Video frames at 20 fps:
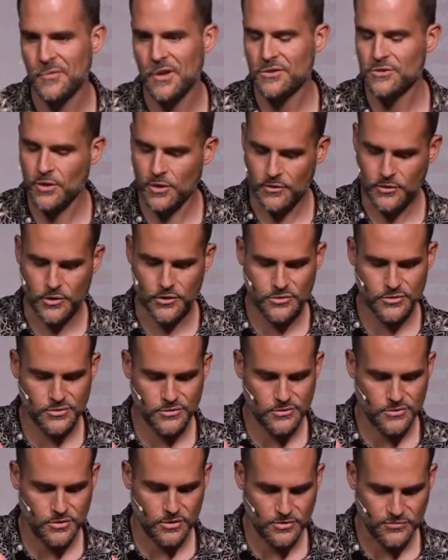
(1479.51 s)
So there's,
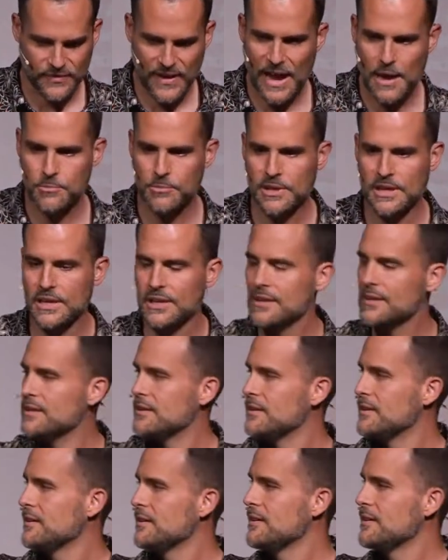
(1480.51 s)
there's family,
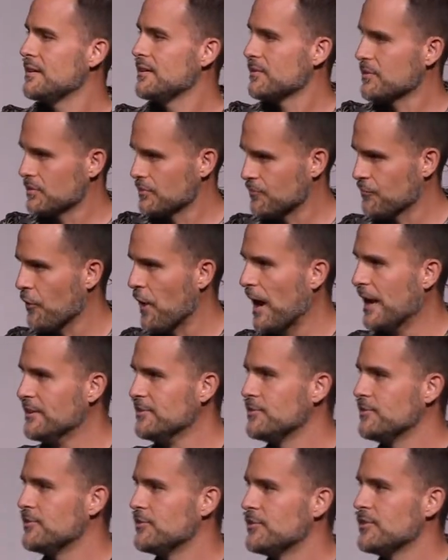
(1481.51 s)
there's
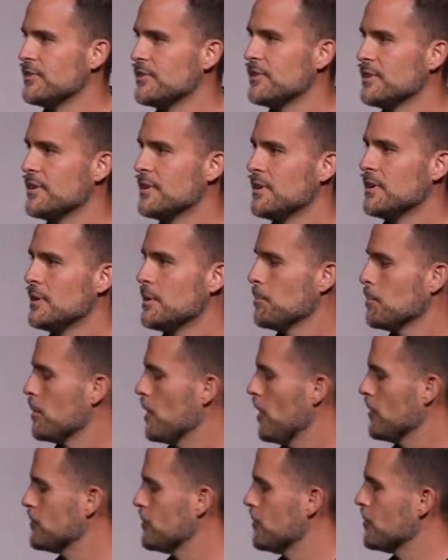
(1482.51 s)
friends, but
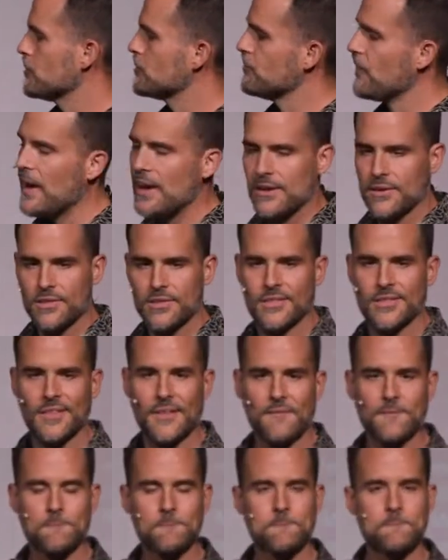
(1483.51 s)
also there's faith,
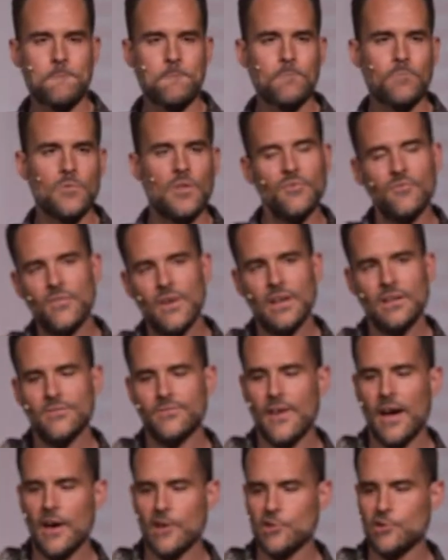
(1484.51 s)
the faith
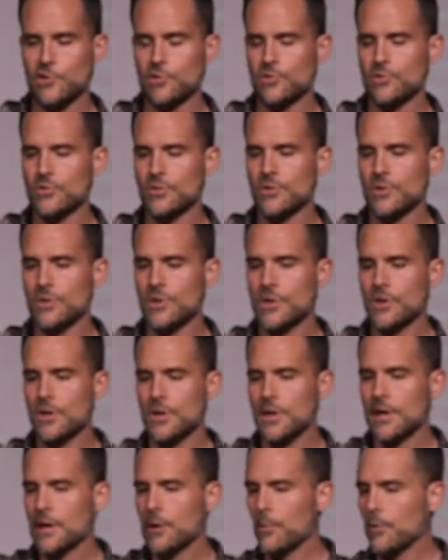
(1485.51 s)
value.
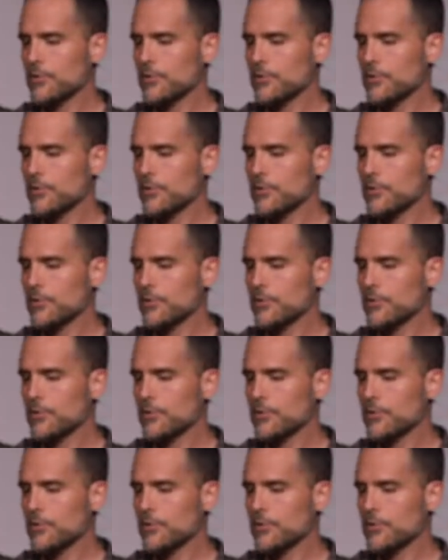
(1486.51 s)
And I